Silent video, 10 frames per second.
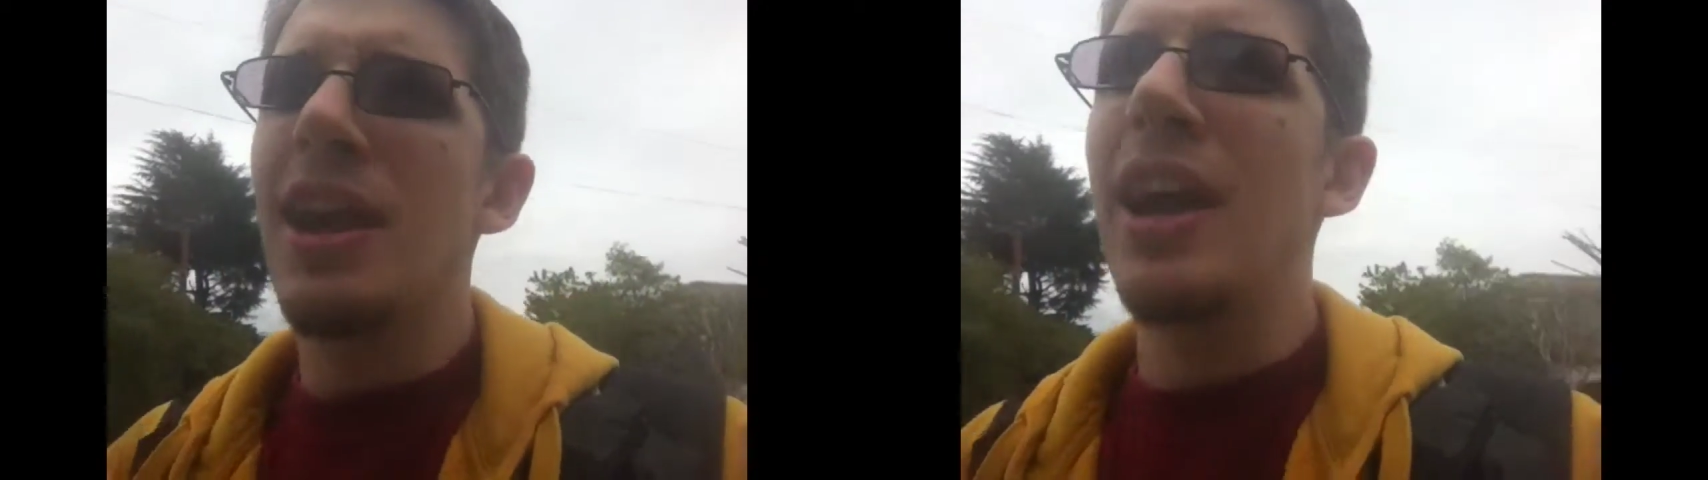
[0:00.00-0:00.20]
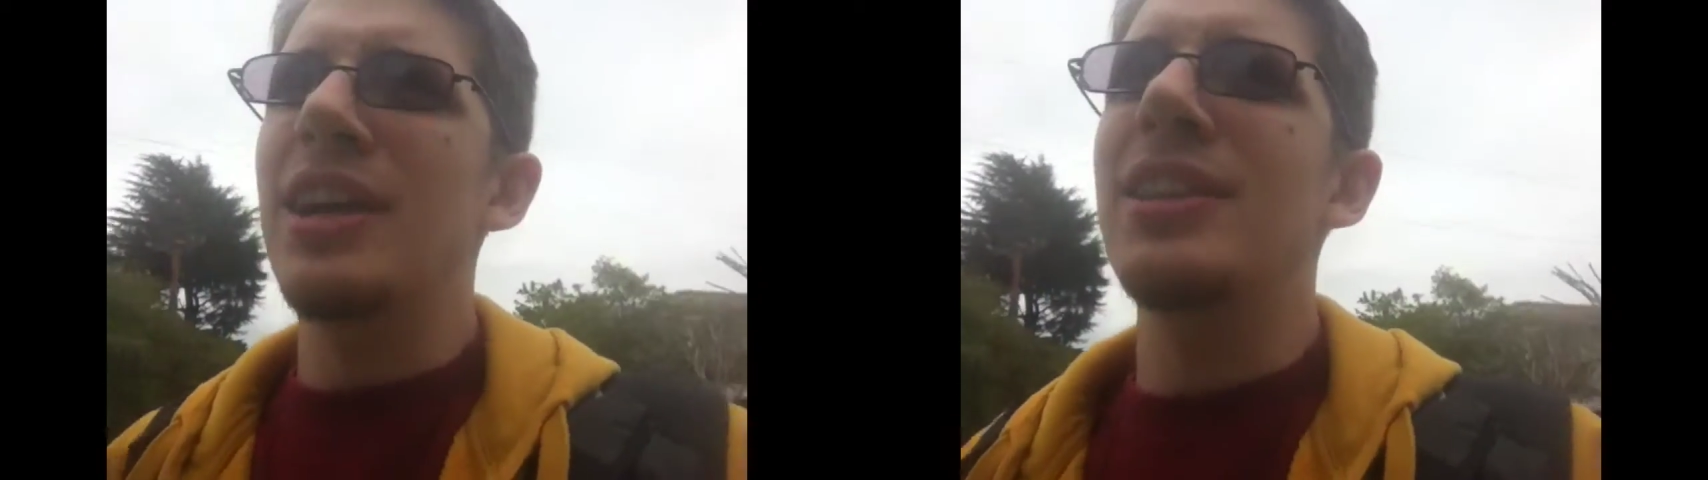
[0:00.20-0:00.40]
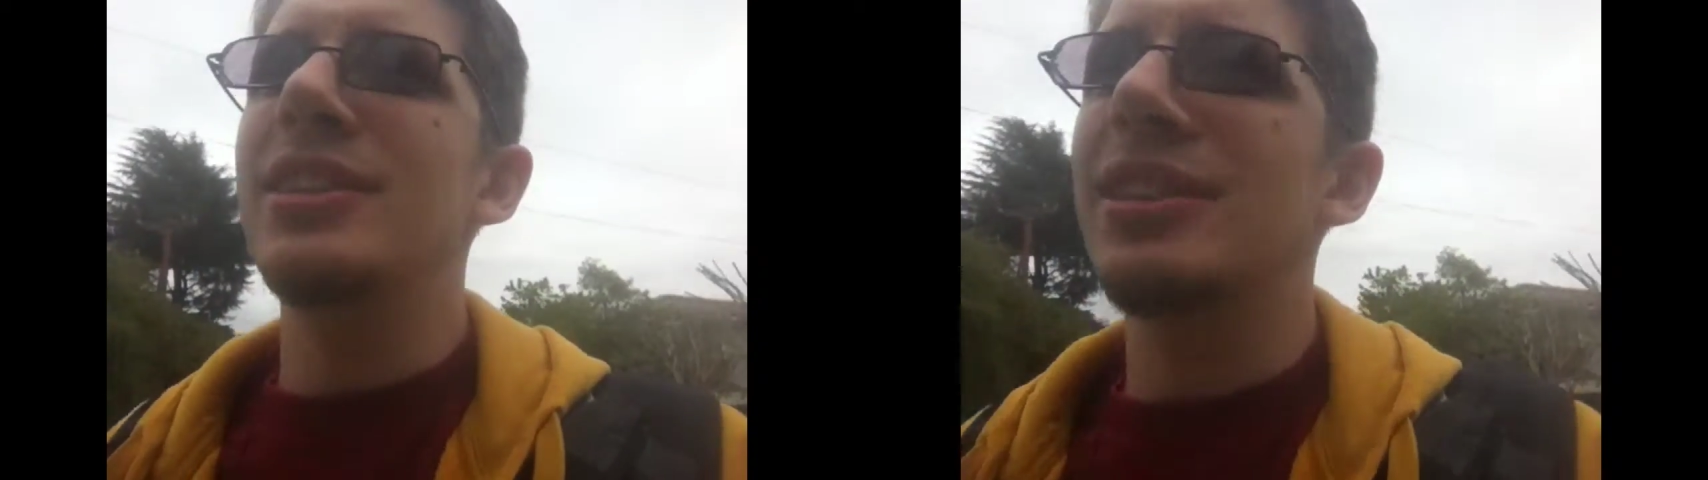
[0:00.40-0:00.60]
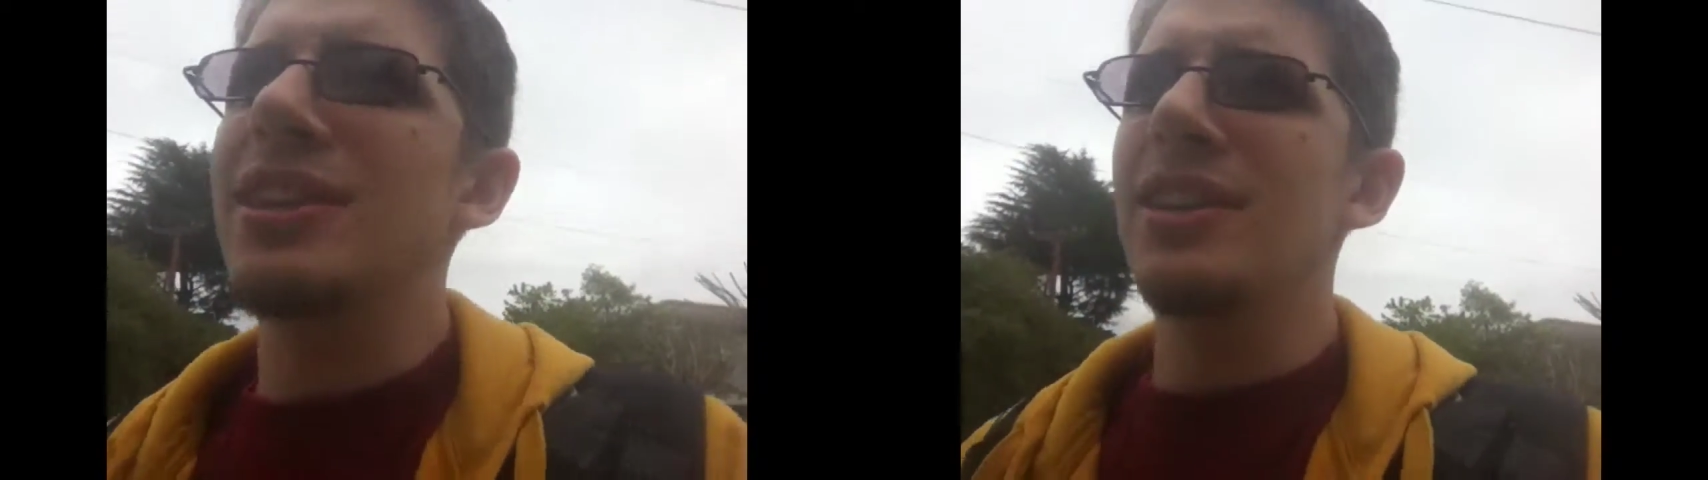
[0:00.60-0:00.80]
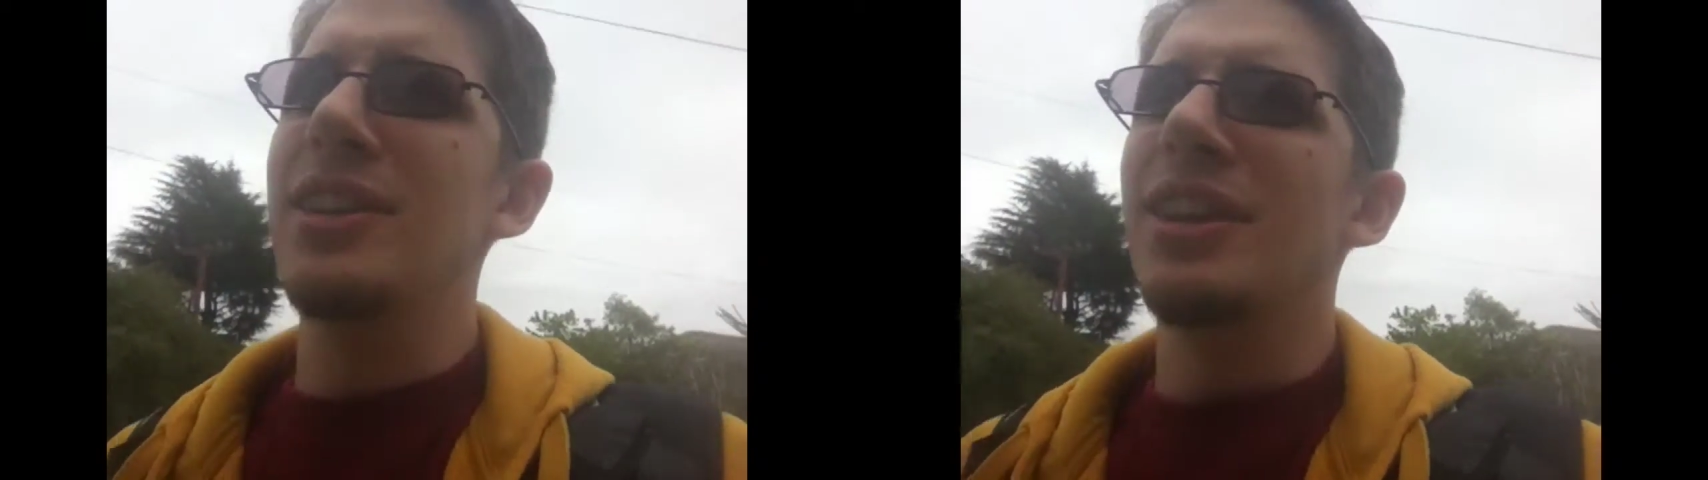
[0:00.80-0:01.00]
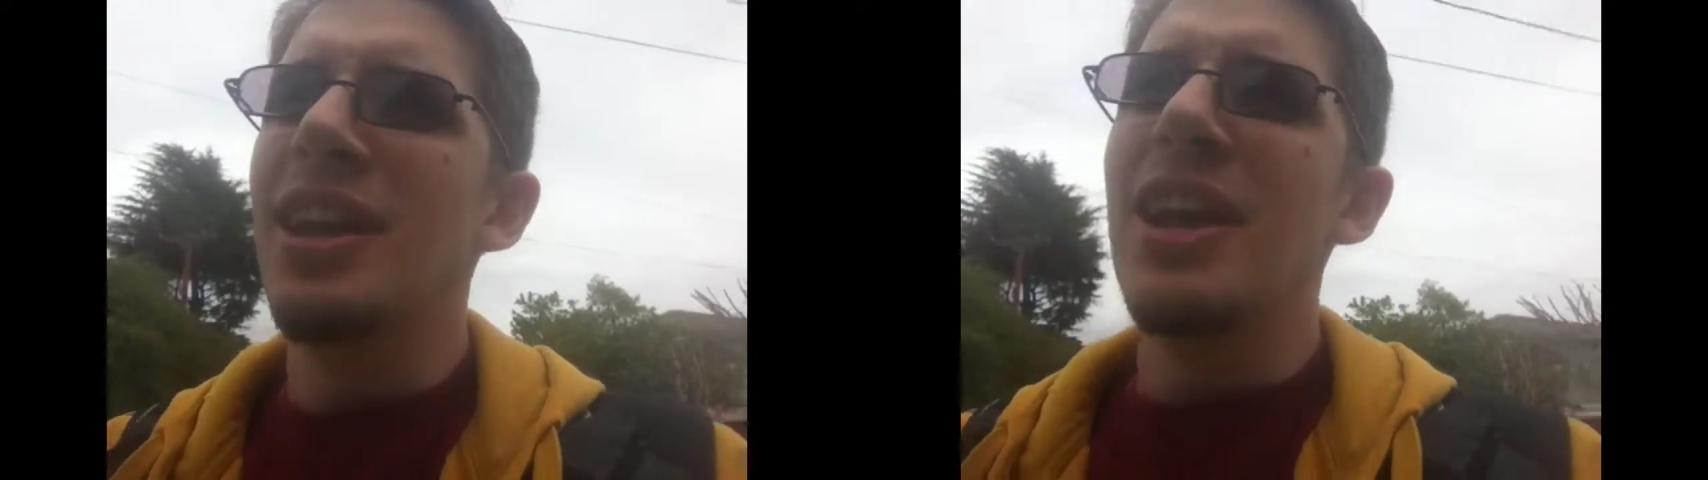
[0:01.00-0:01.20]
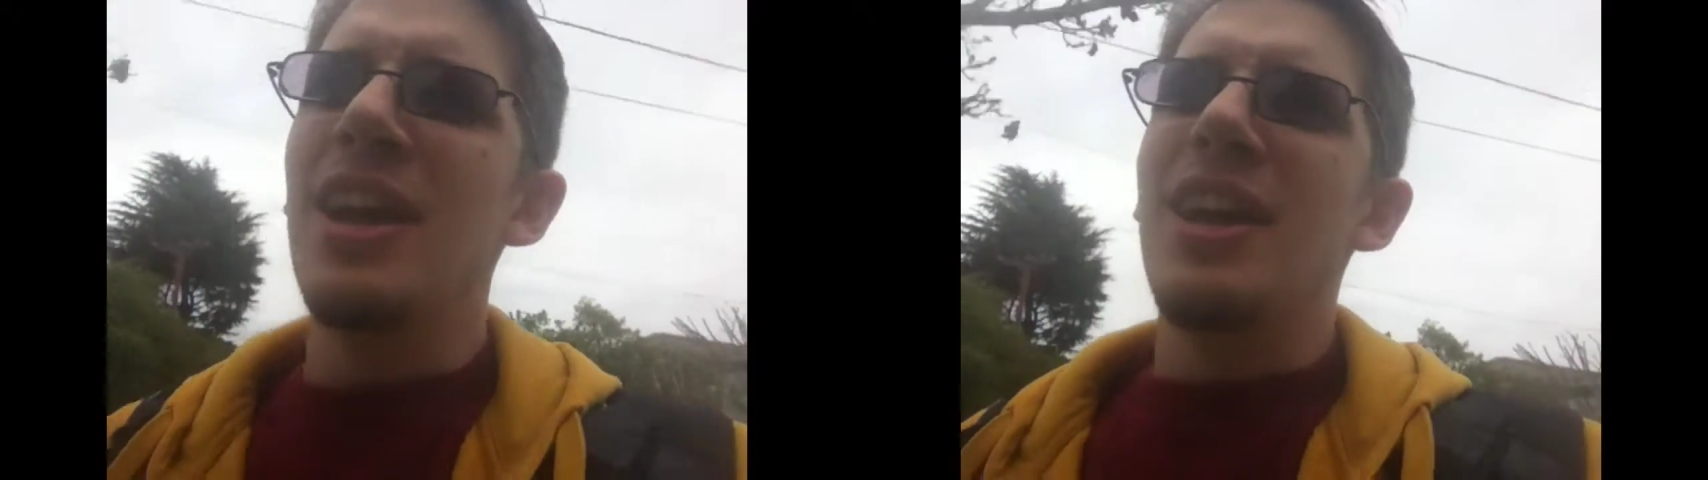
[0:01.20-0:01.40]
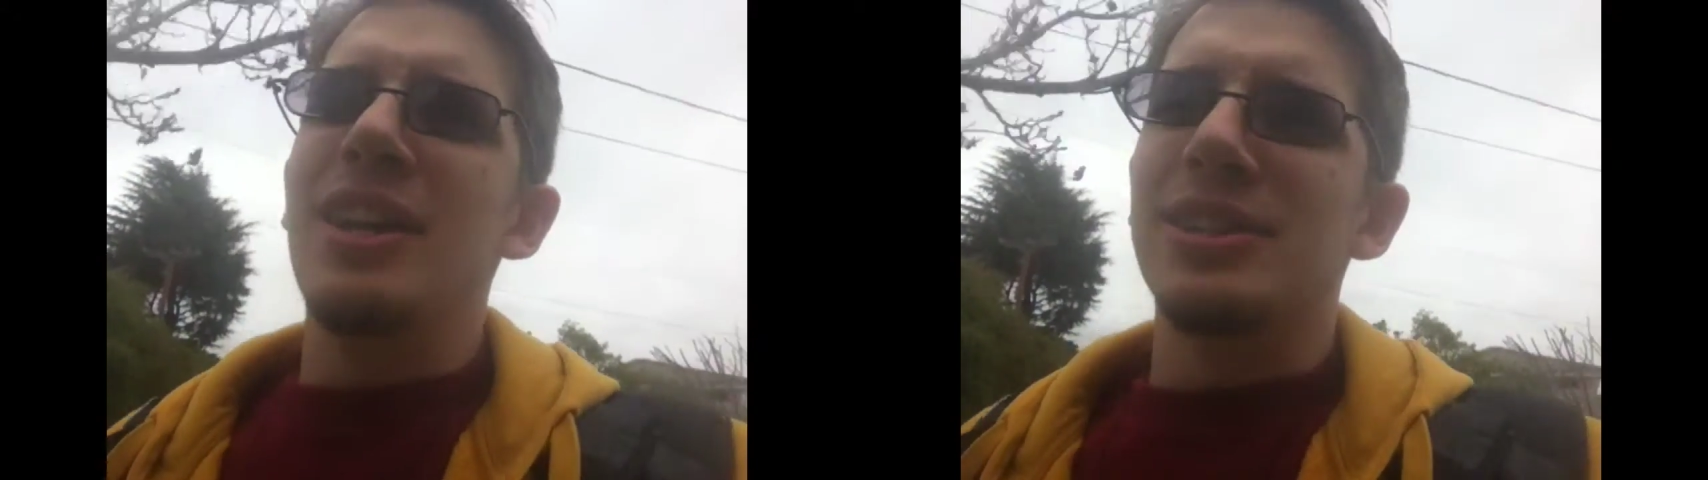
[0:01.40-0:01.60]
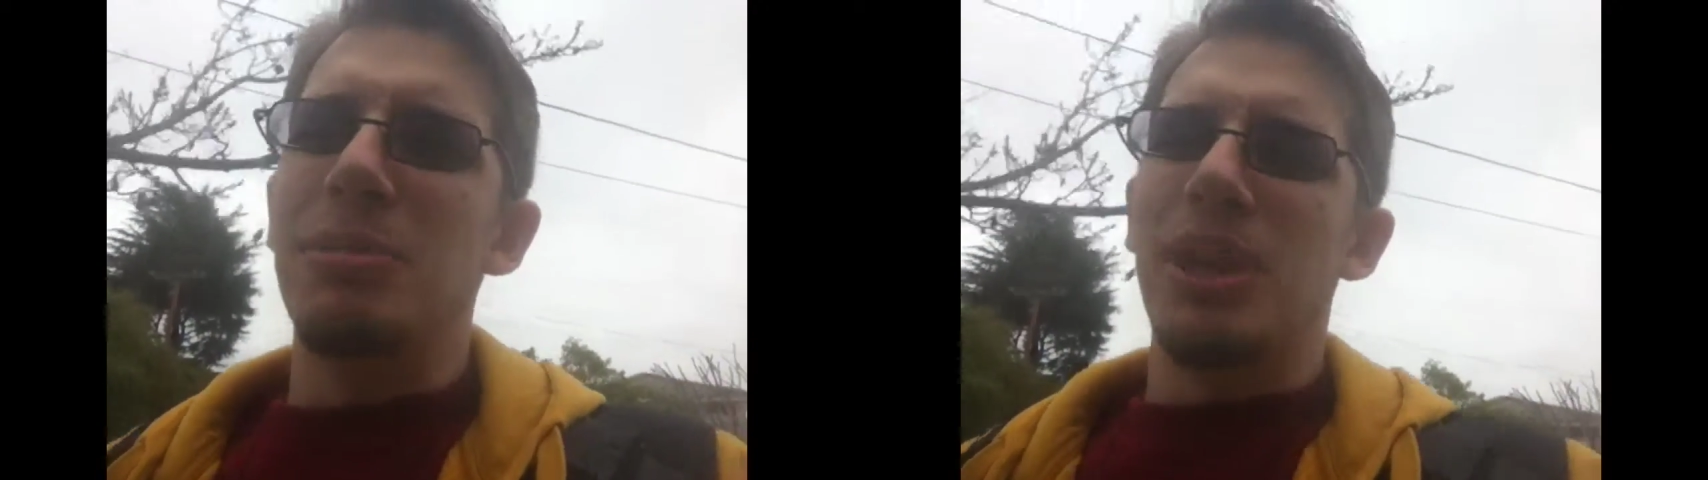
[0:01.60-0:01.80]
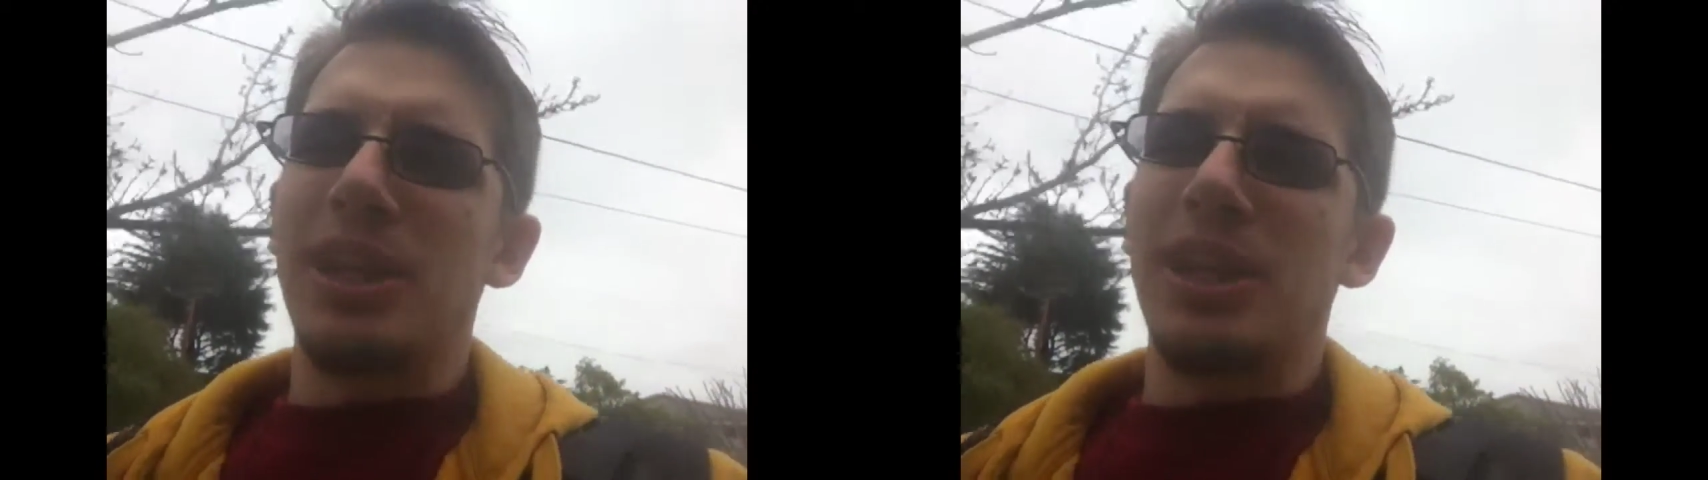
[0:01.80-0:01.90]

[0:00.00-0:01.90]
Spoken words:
And someone